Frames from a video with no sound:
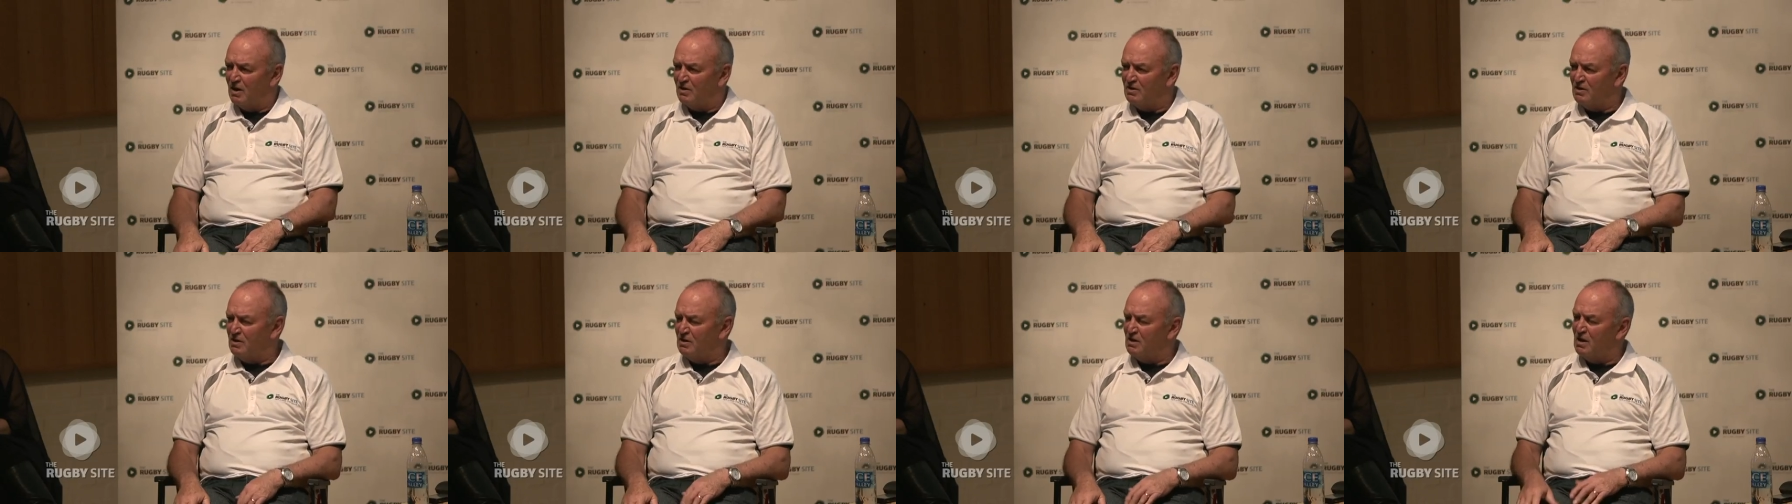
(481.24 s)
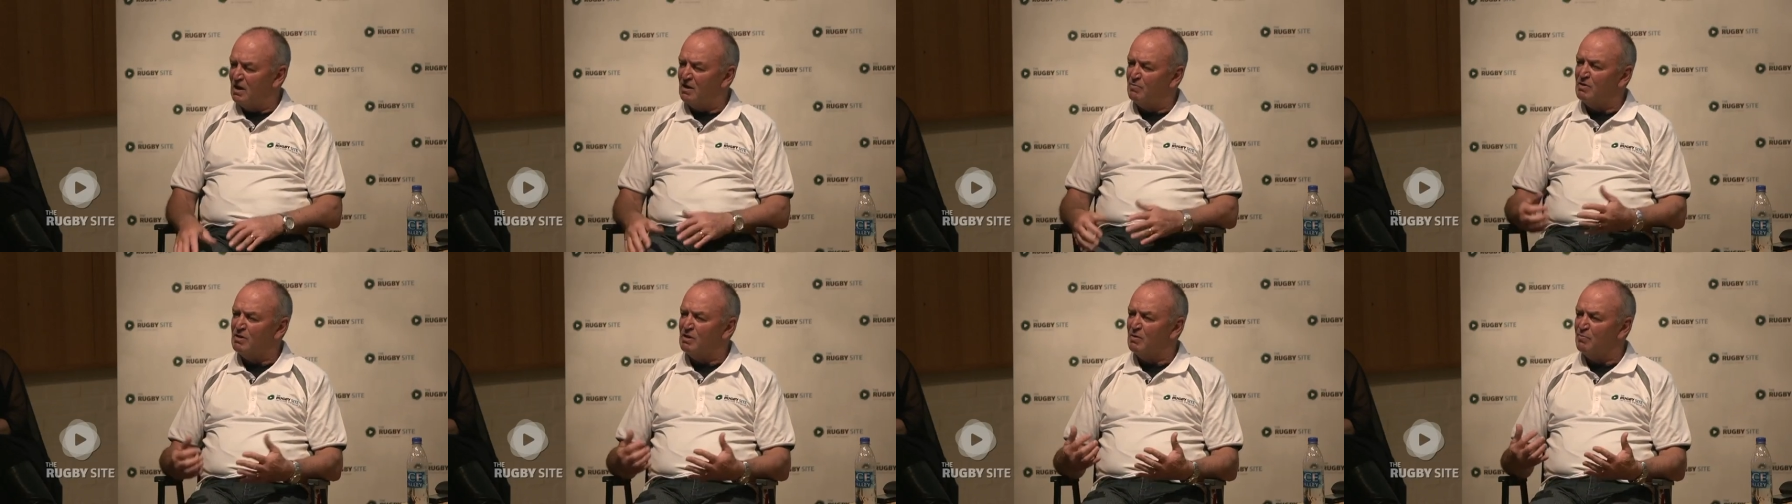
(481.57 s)
aren't you? You're
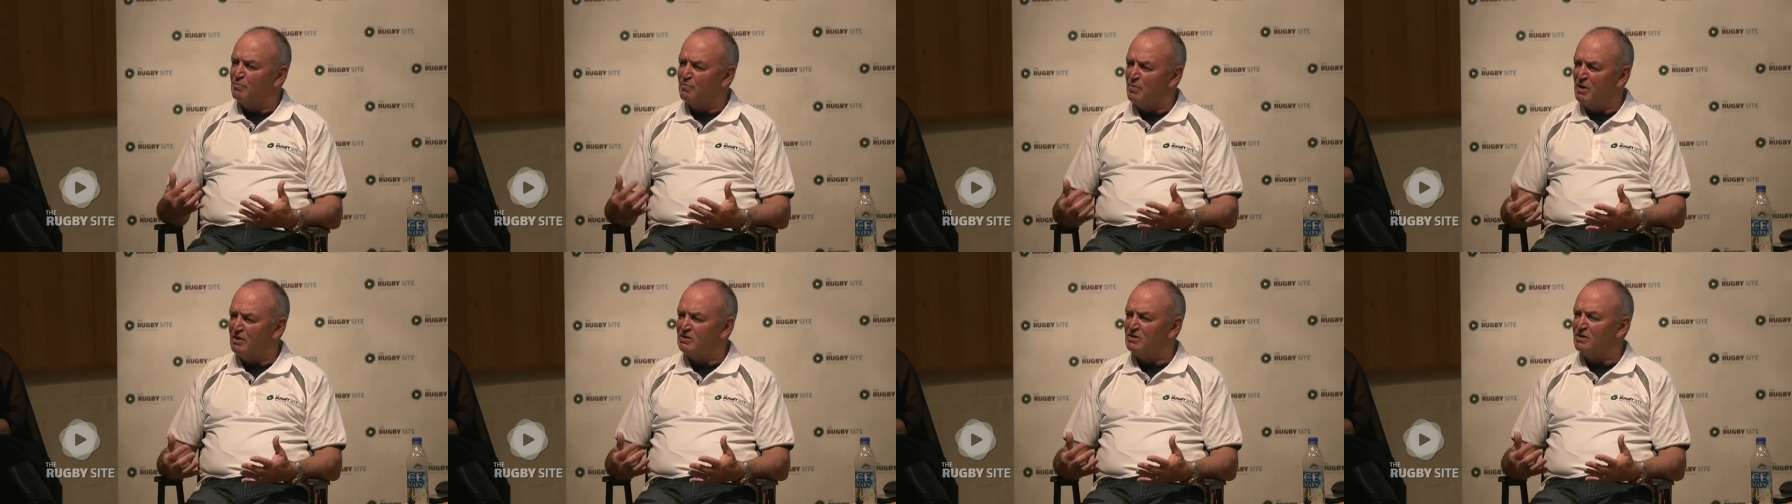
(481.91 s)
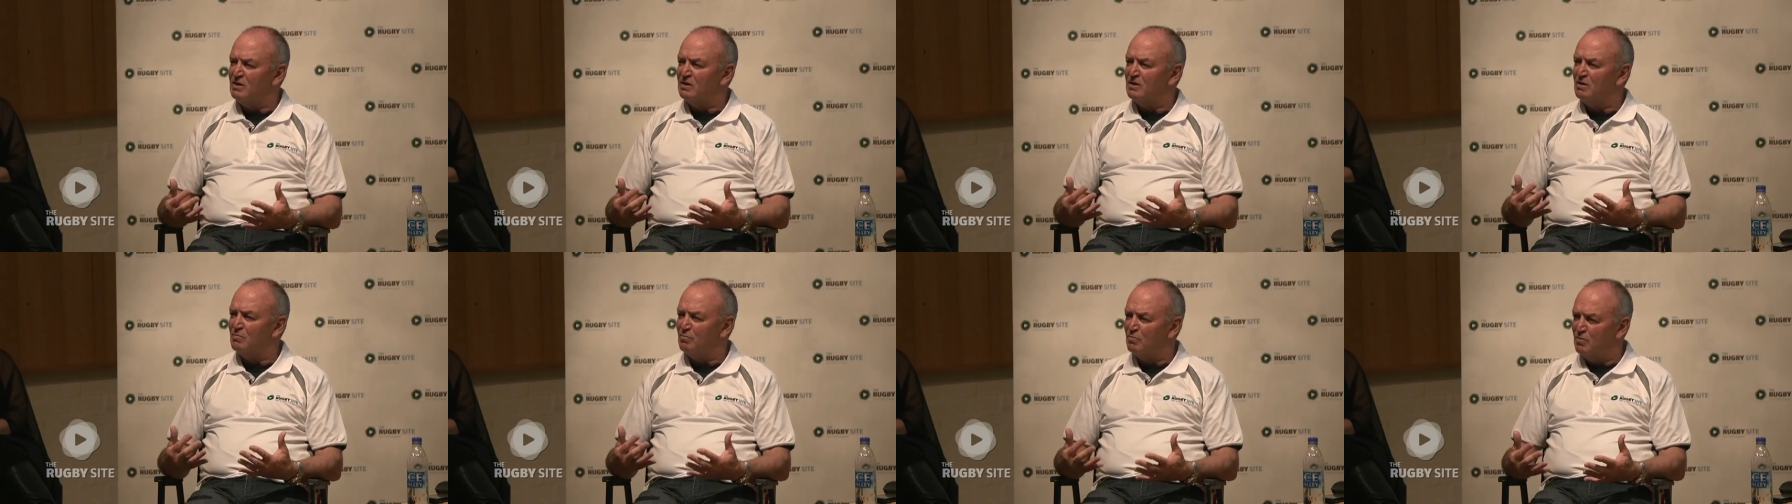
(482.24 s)
going to be the best
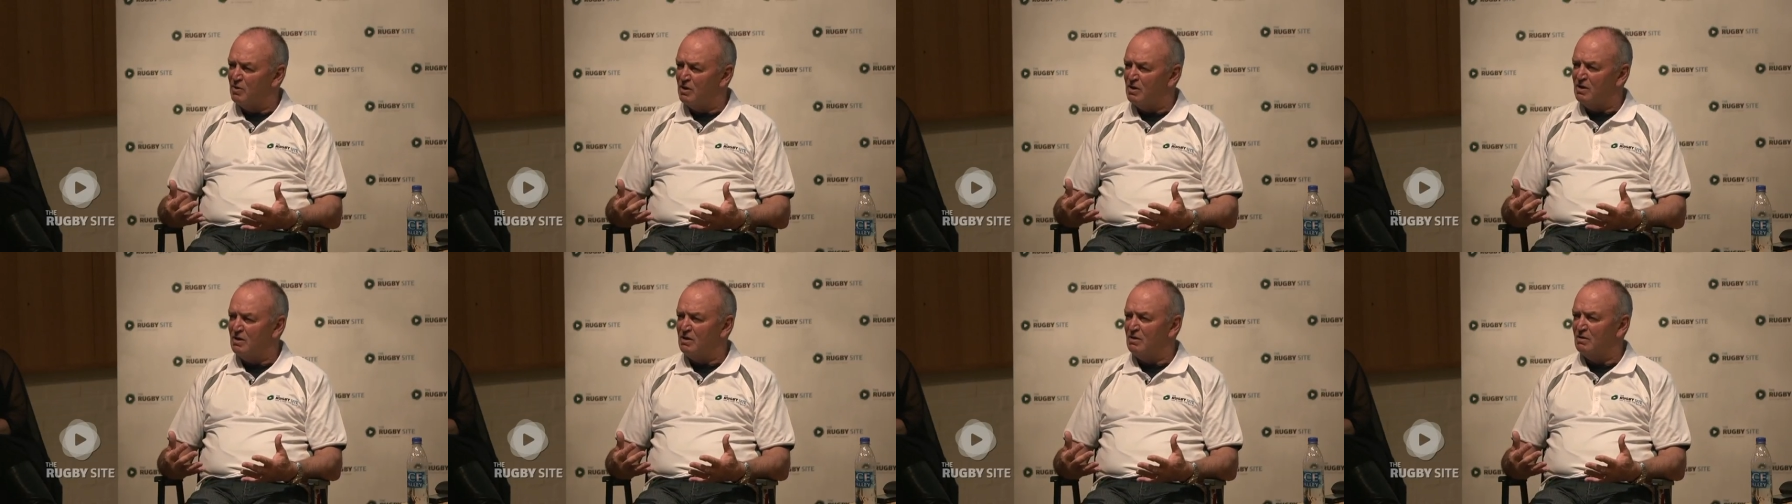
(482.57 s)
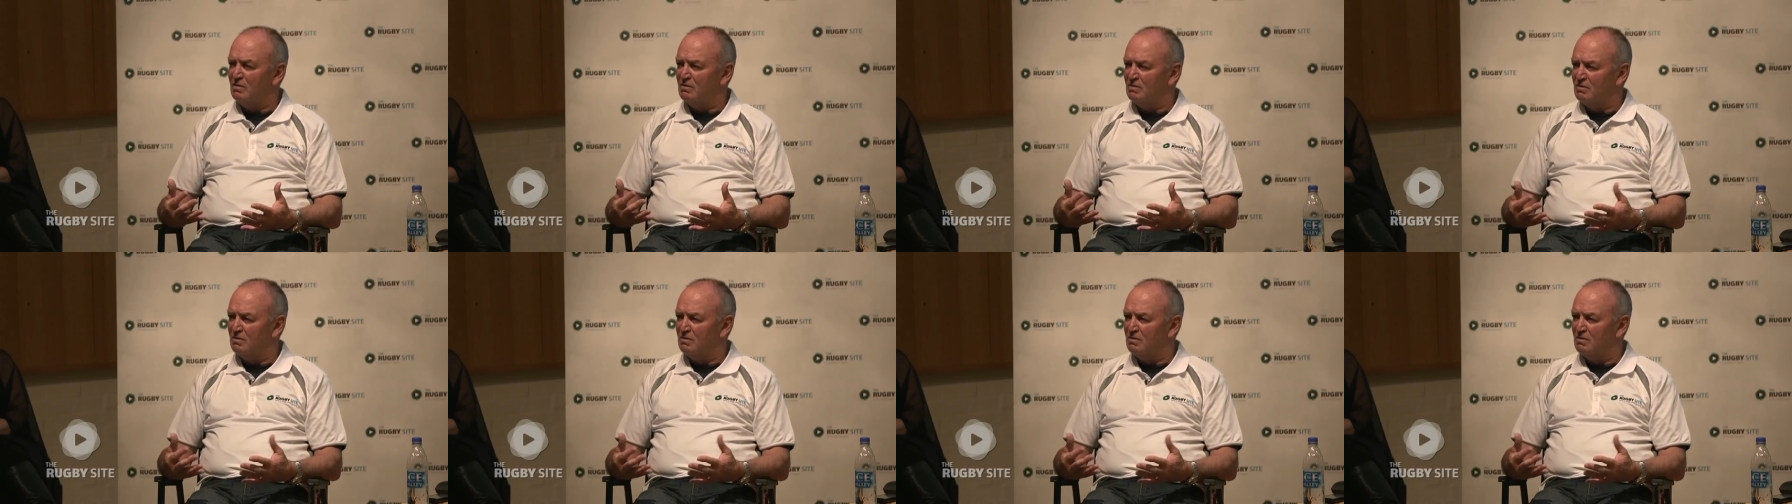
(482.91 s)
you can be.